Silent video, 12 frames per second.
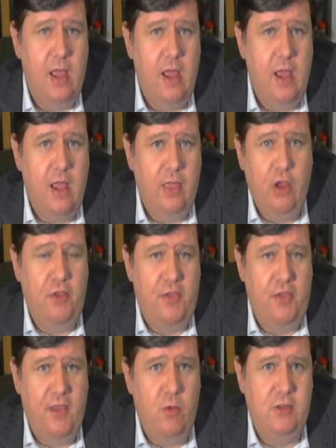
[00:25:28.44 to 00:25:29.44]
The other thing
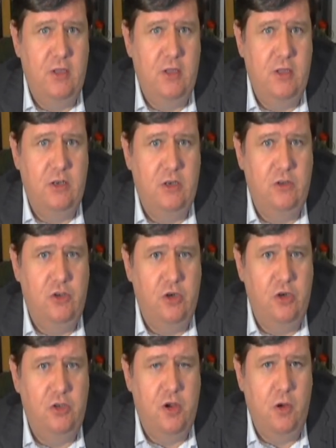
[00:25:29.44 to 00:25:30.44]
was that Judge
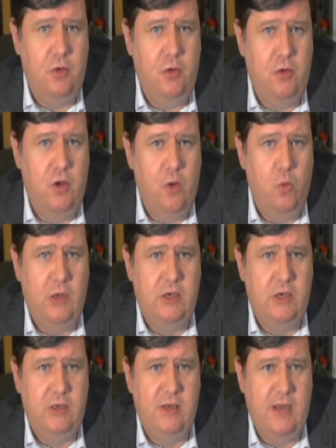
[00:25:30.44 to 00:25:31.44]
Cook wished to
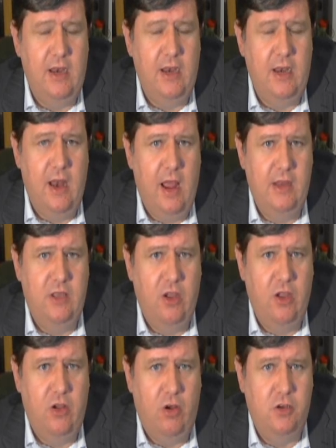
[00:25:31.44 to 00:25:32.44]
standardise the
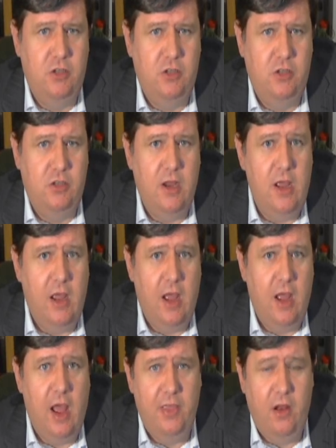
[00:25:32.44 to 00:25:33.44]
courts
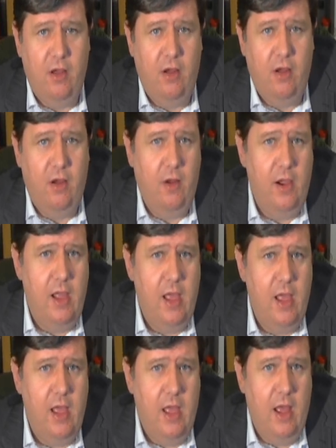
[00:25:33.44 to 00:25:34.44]
and the law,
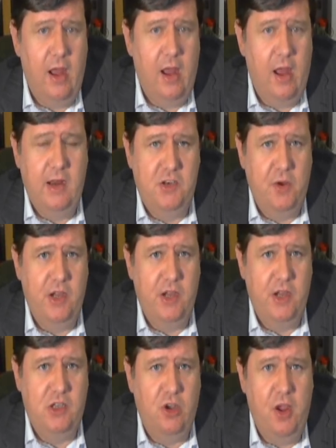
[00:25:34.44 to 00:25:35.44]
and in doing
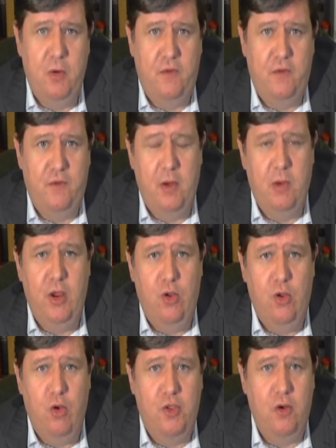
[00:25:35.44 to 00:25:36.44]
so he would frequently go
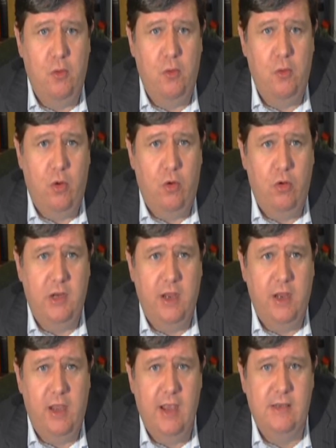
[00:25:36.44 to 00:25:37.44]
through older
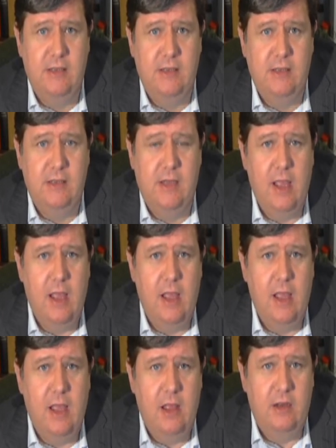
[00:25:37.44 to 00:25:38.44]
cases,
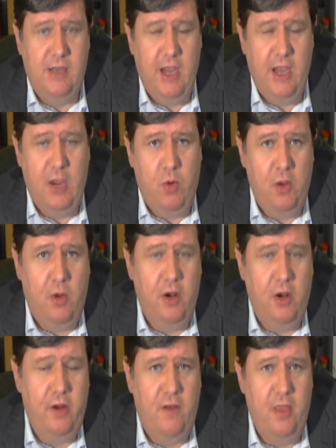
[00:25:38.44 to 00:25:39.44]
take what he wanted
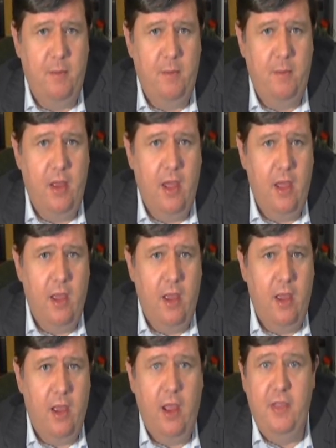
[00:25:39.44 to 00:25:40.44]
from them,
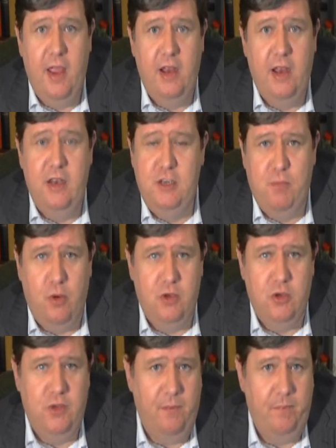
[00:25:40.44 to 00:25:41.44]
and then dispose of
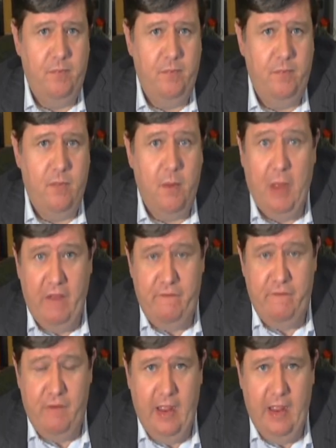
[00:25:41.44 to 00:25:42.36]
them by fire,